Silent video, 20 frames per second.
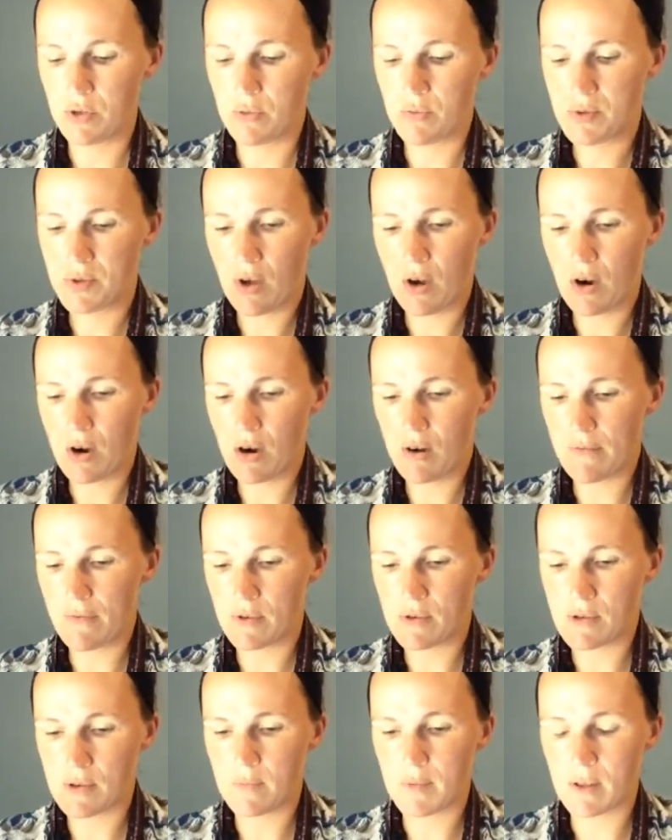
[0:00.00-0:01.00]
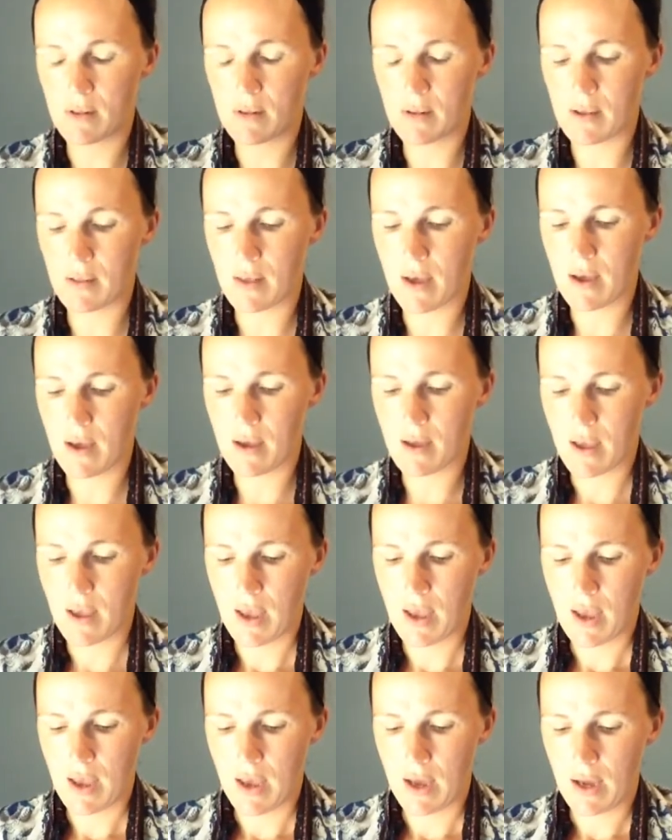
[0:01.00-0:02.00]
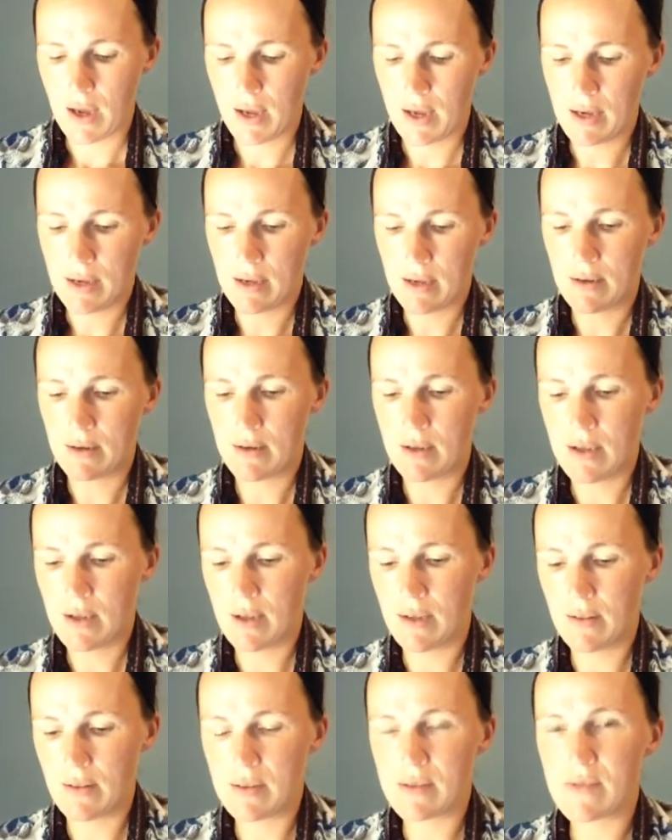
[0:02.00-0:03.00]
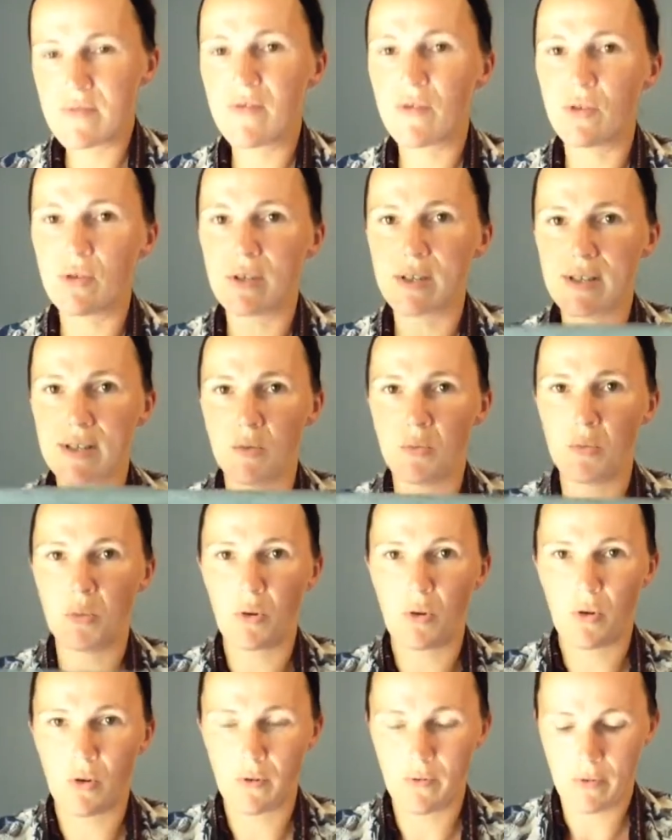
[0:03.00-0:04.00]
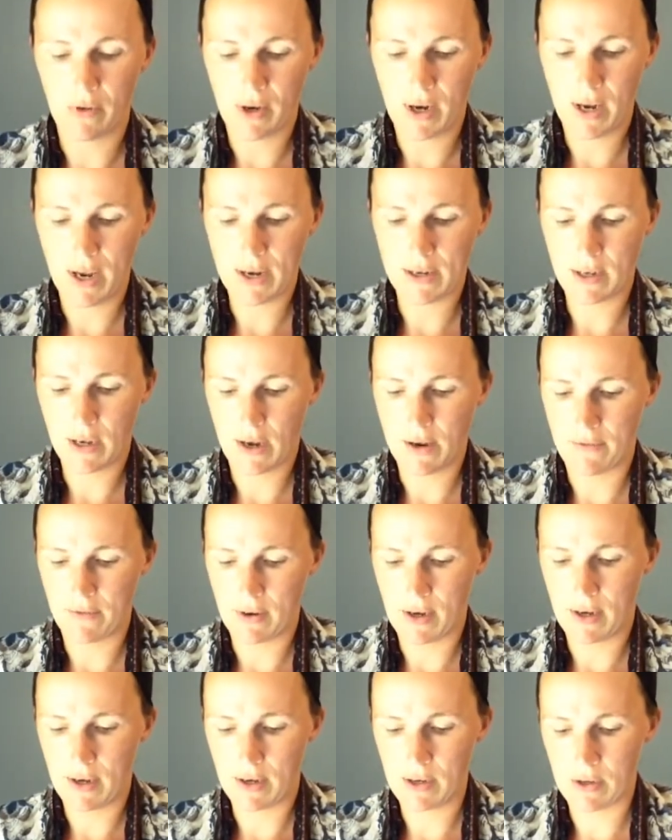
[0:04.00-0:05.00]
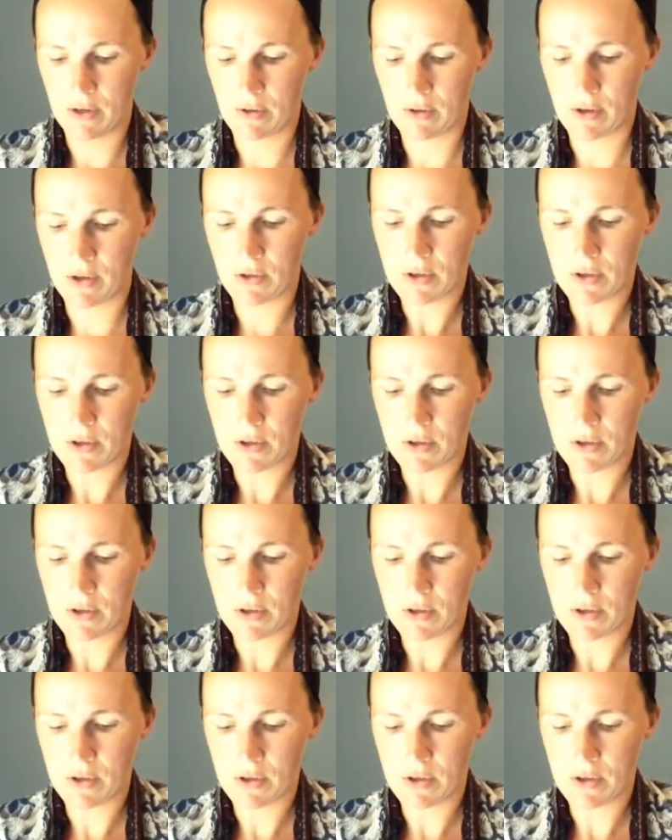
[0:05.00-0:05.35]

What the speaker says: scarf or something like that. And it's really simple for a head covering. You know,